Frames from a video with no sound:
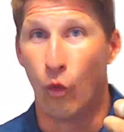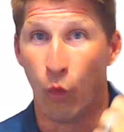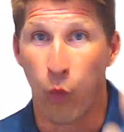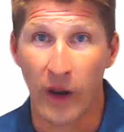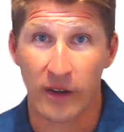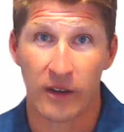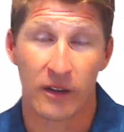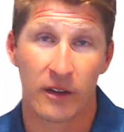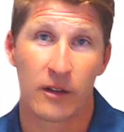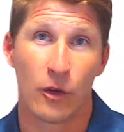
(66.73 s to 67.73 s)
what
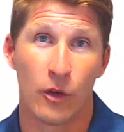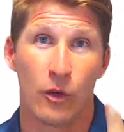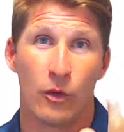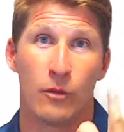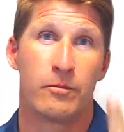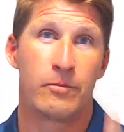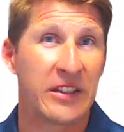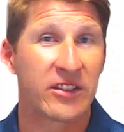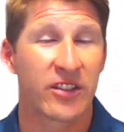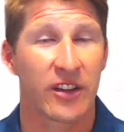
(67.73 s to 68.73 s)

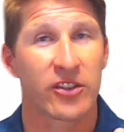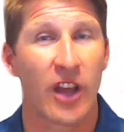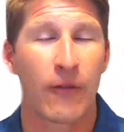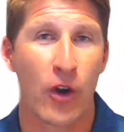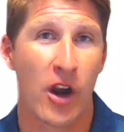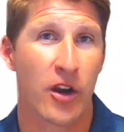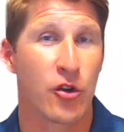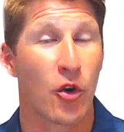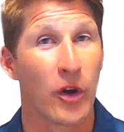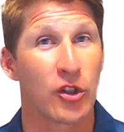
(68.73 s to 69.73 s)
pieces of the software are you
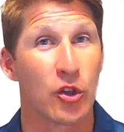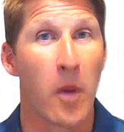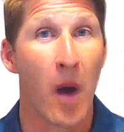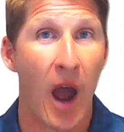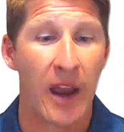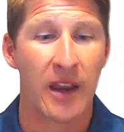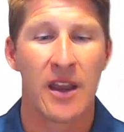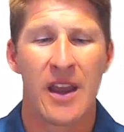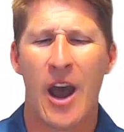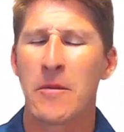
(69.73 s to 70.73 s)
going to buy?
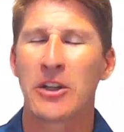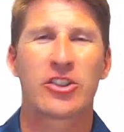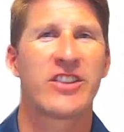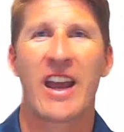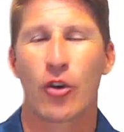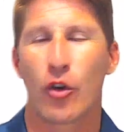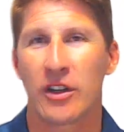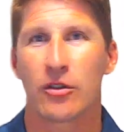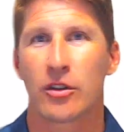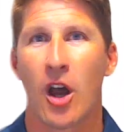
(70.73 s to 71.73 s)
How much is that
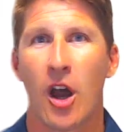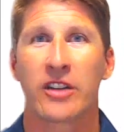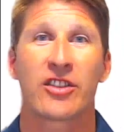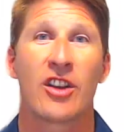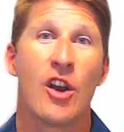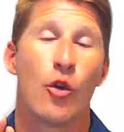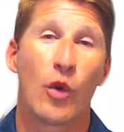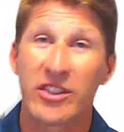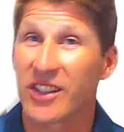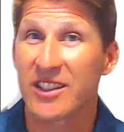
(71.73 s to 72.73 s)
going to cost?
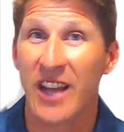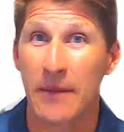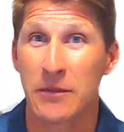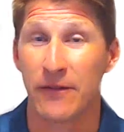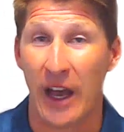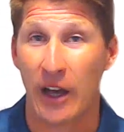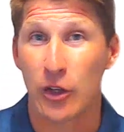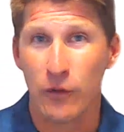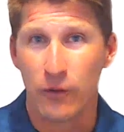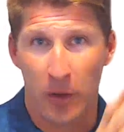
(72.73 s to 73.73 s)
What's the time to
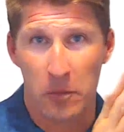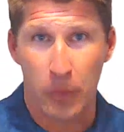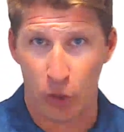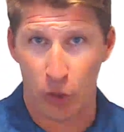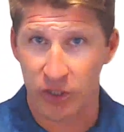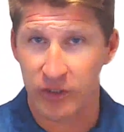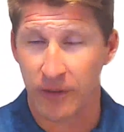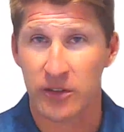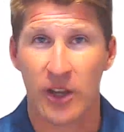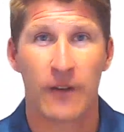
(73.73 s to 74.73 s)
value from purchase
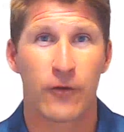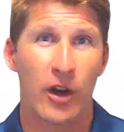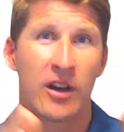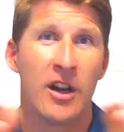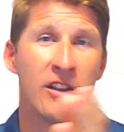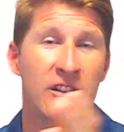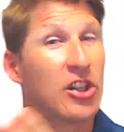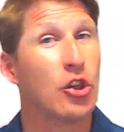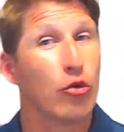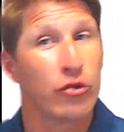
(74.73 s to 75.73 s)
of the software to
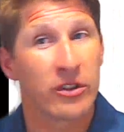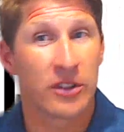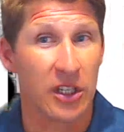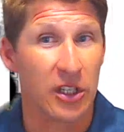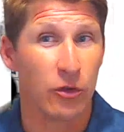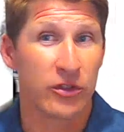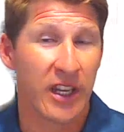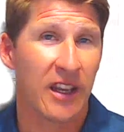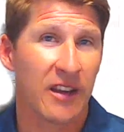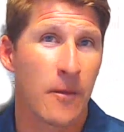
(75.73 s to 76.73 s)

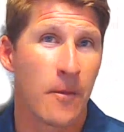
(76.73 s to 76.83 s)
using it?